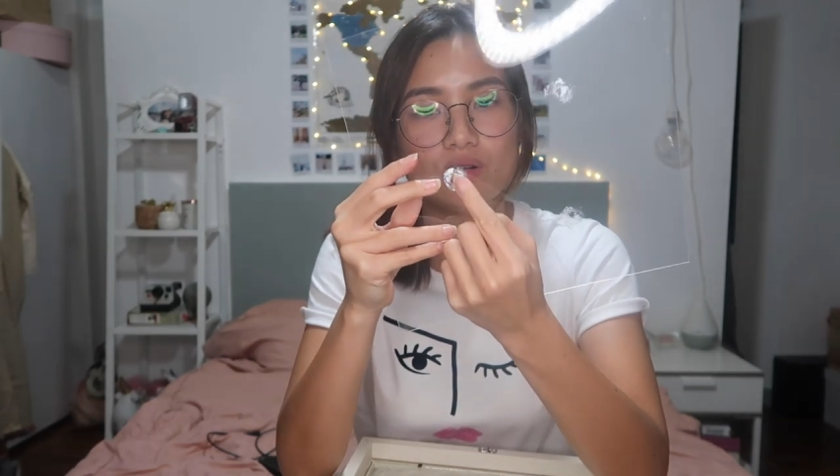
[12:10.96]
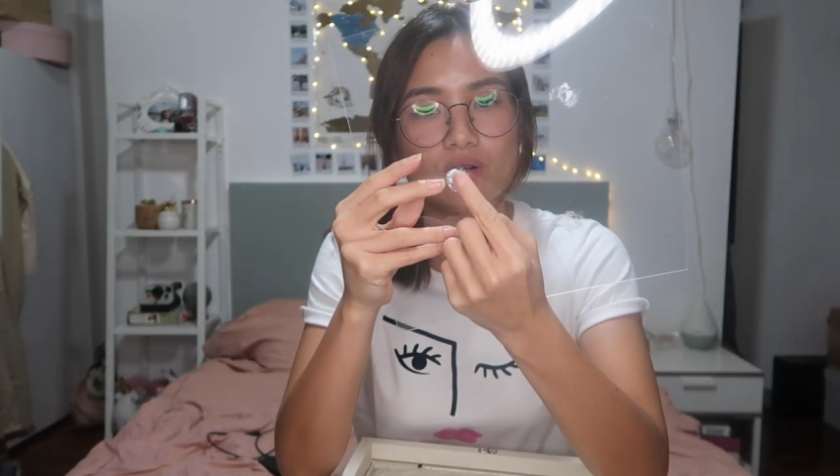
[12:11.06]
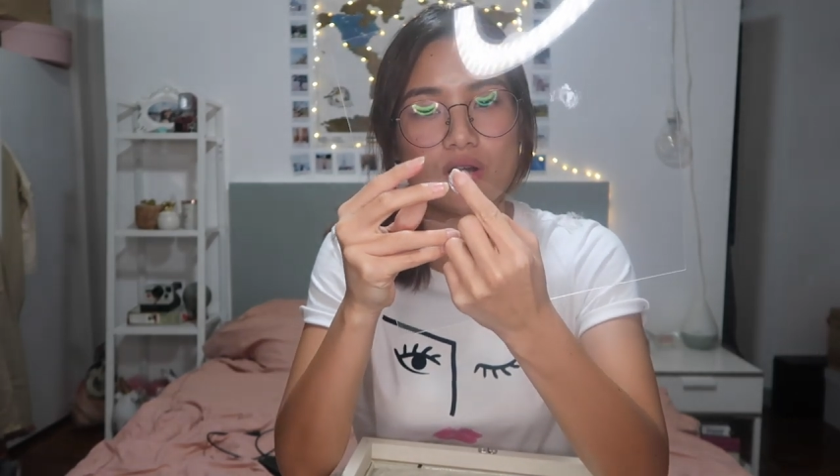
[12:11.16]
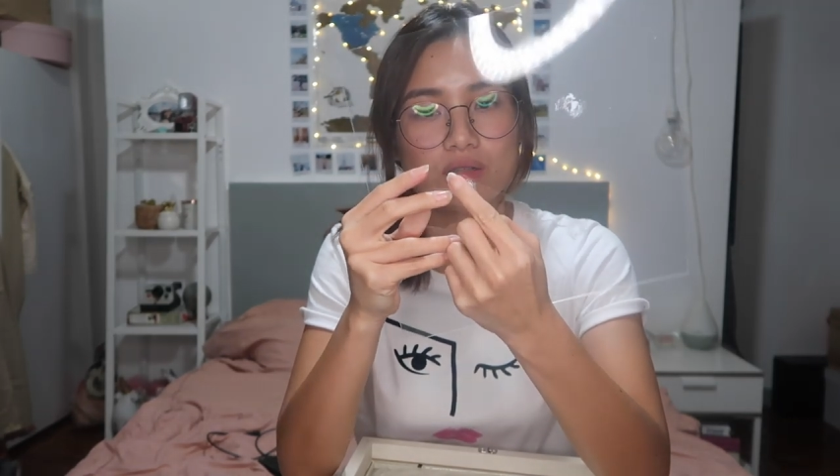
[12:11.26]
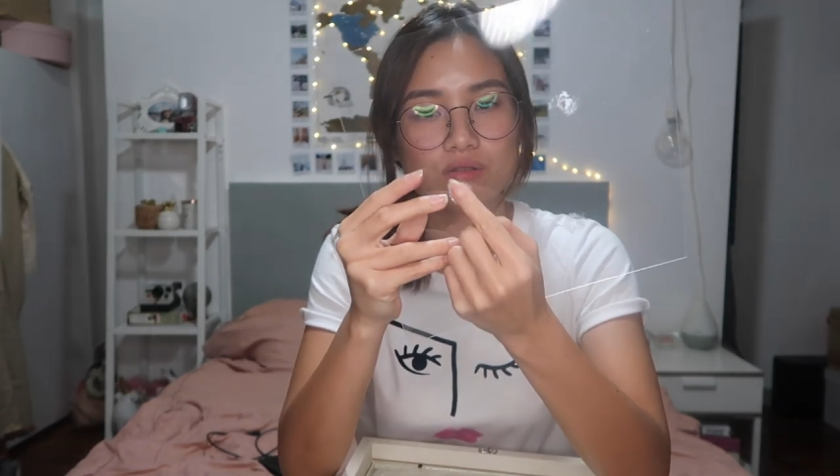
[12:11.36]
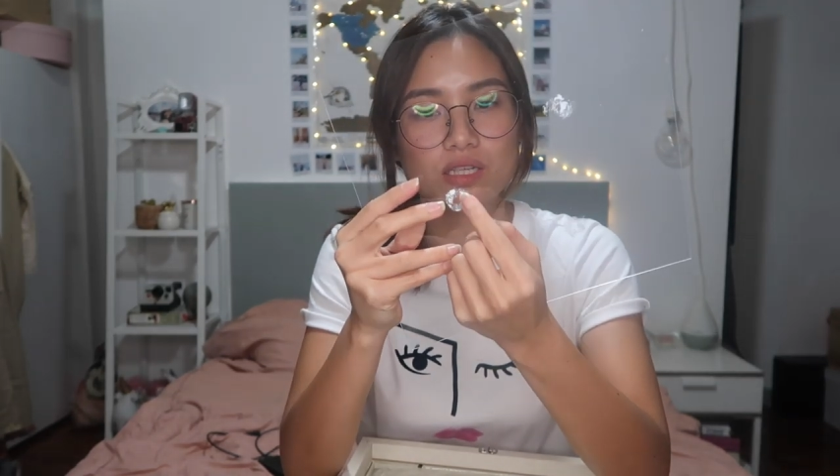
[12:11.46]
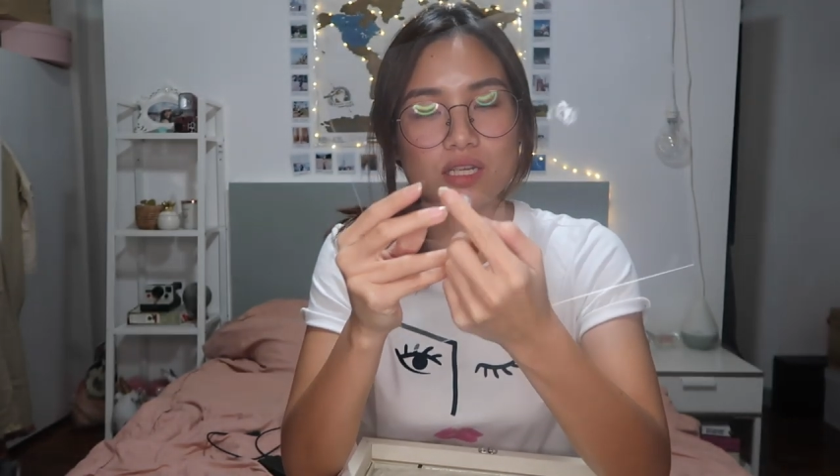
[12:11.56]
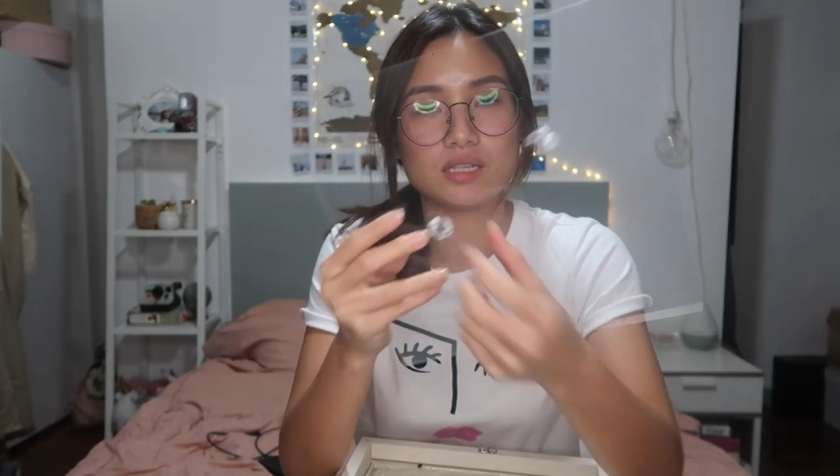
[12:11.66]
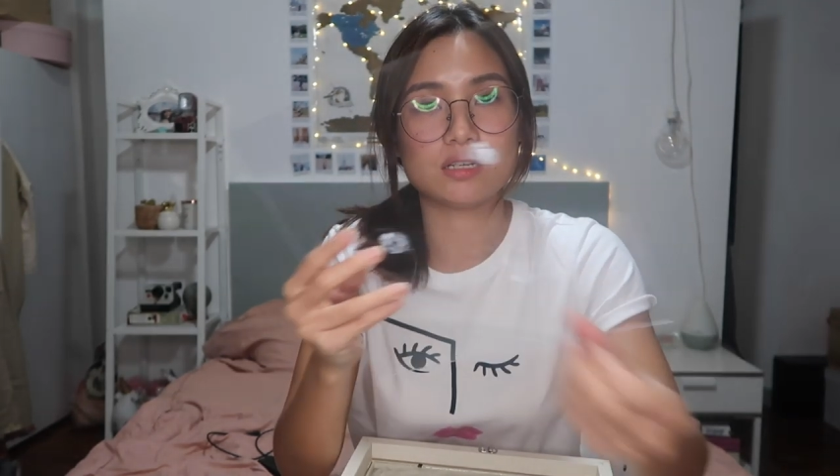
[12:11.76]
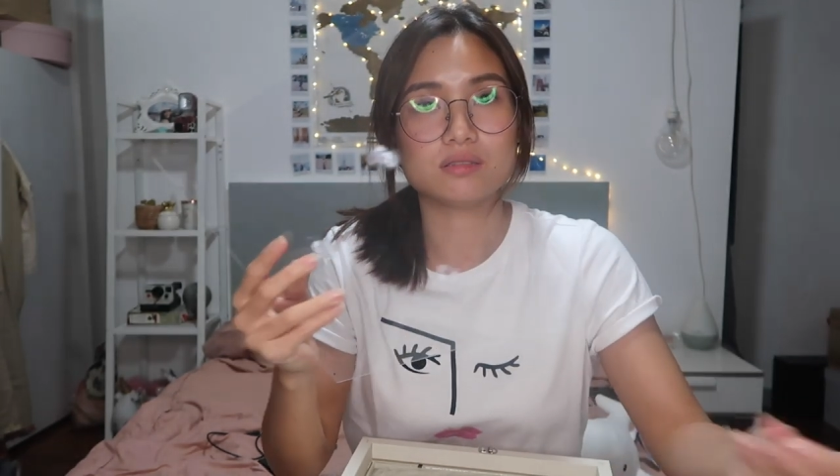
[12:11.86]
don't know how to take
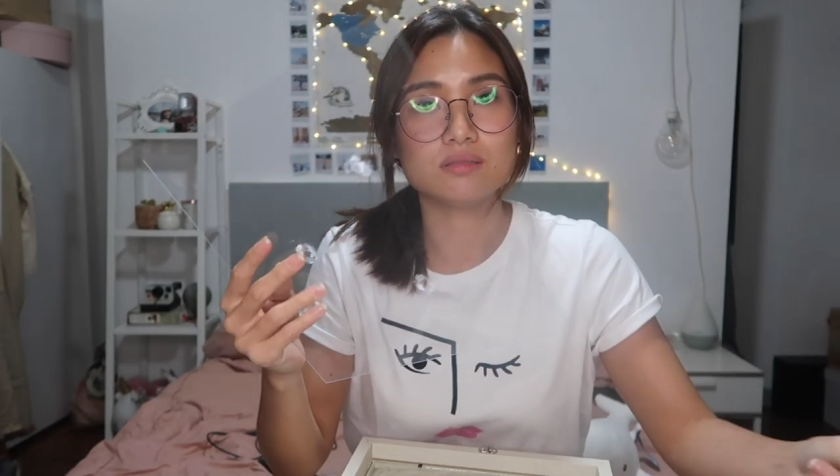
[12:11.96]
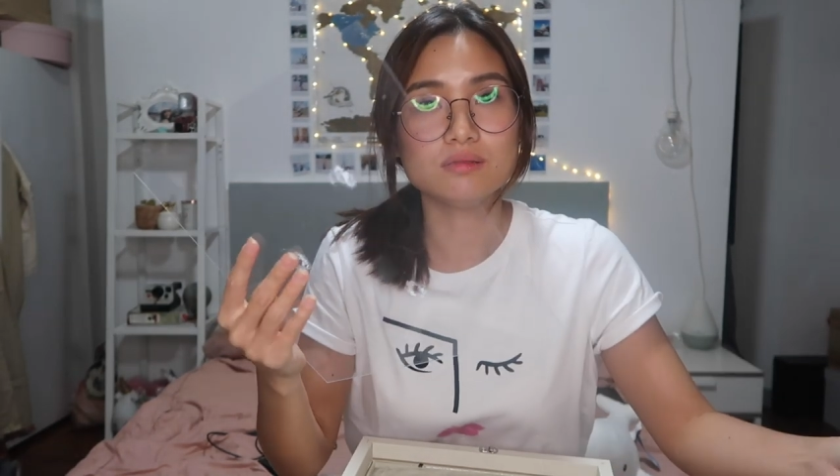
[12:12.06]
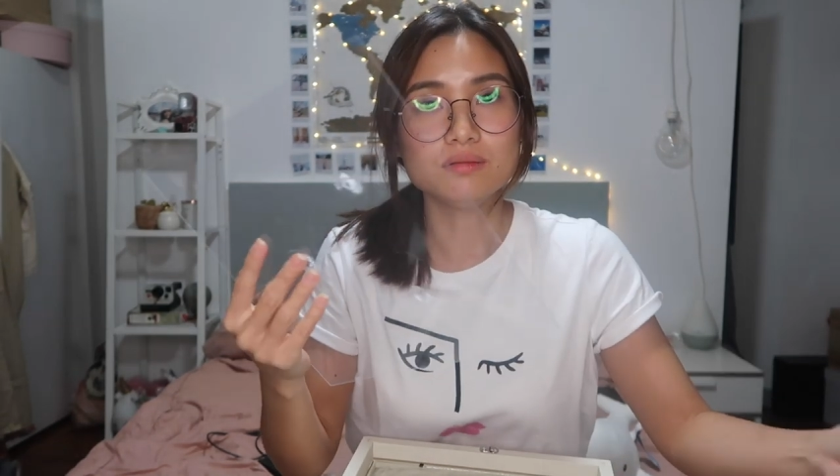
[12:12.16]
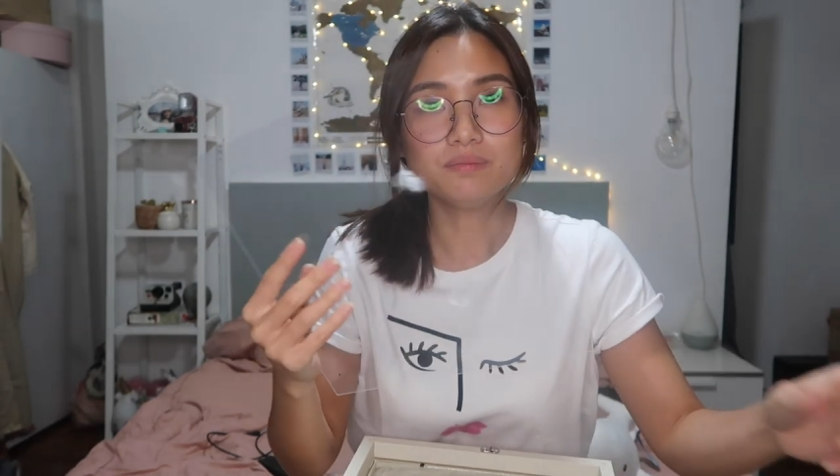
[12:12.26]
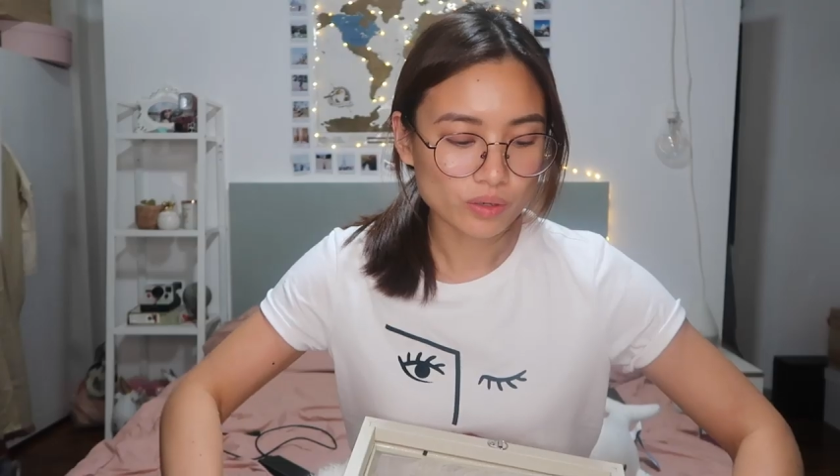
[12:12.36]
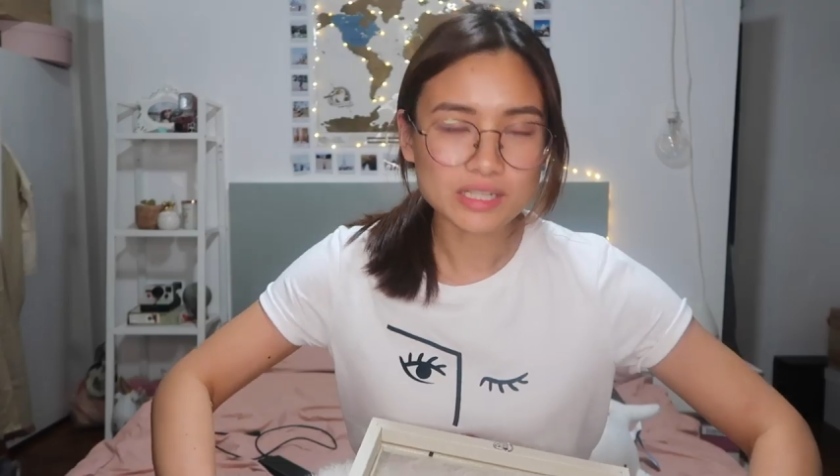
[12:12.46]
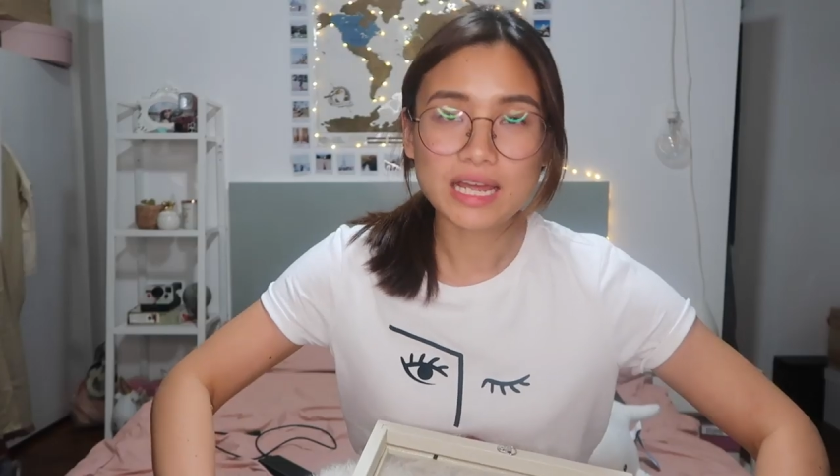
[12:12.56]
it out. What